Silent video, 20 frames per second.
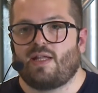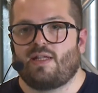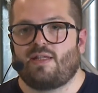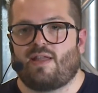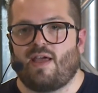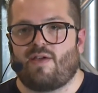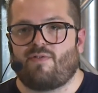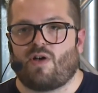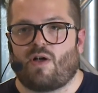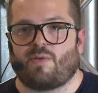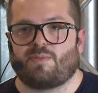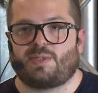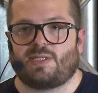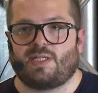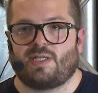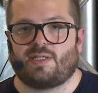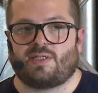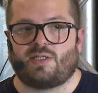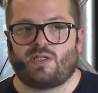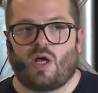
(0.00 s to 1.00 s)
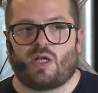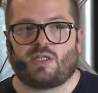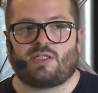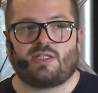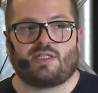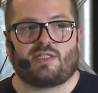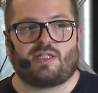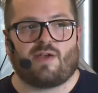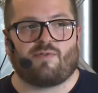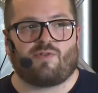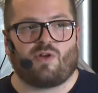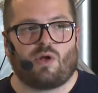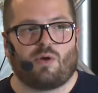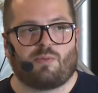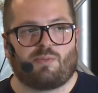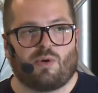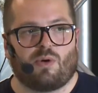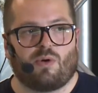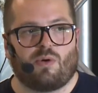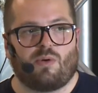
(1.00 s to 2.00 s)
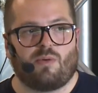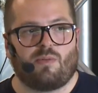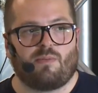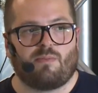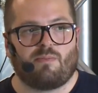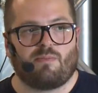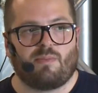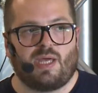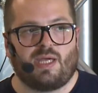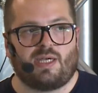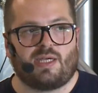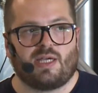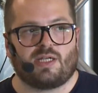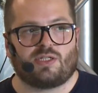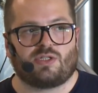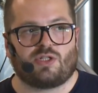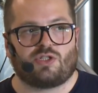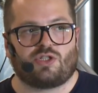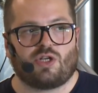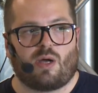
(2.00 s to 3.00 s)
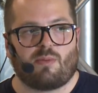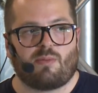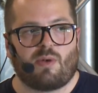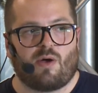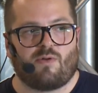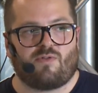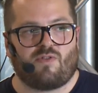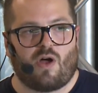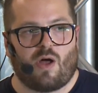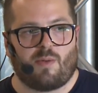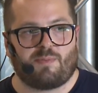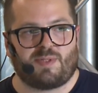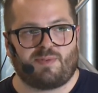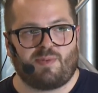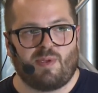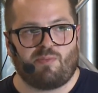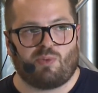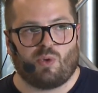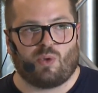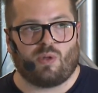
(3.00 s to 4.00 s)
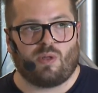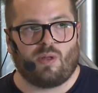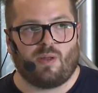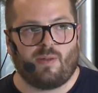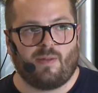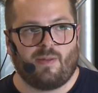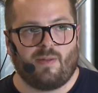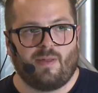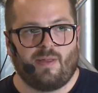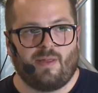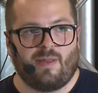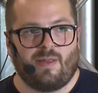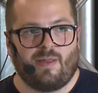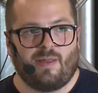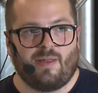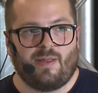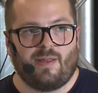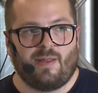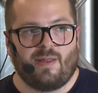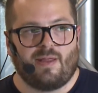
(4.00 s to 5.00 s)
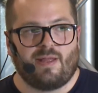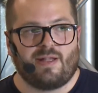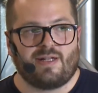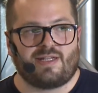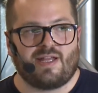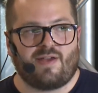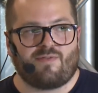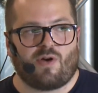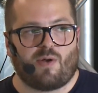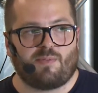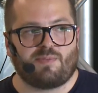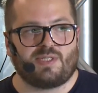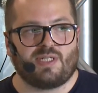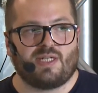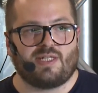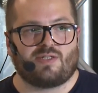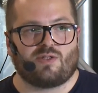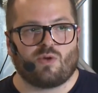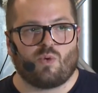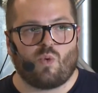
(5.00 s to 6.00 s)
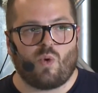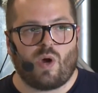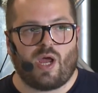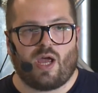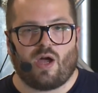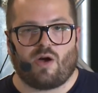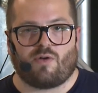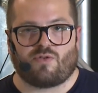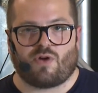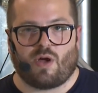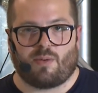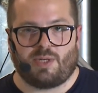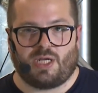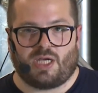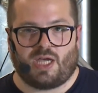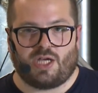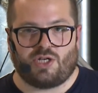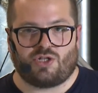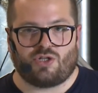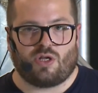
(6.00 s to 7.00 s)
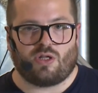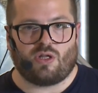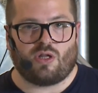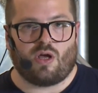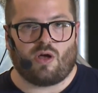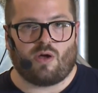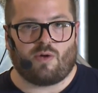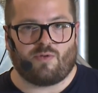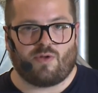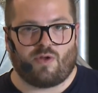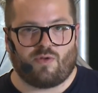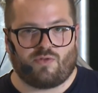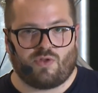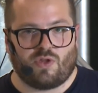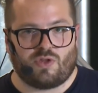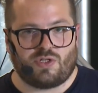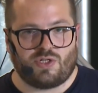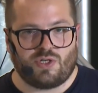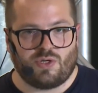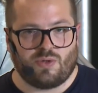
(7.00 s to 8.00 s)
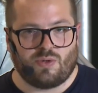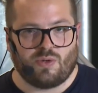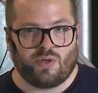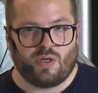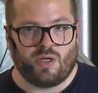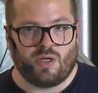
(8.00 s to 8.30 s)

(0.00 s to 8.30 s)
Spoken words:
DevOps is not developer making the job of ops people. DevOps is the way of communication of the two.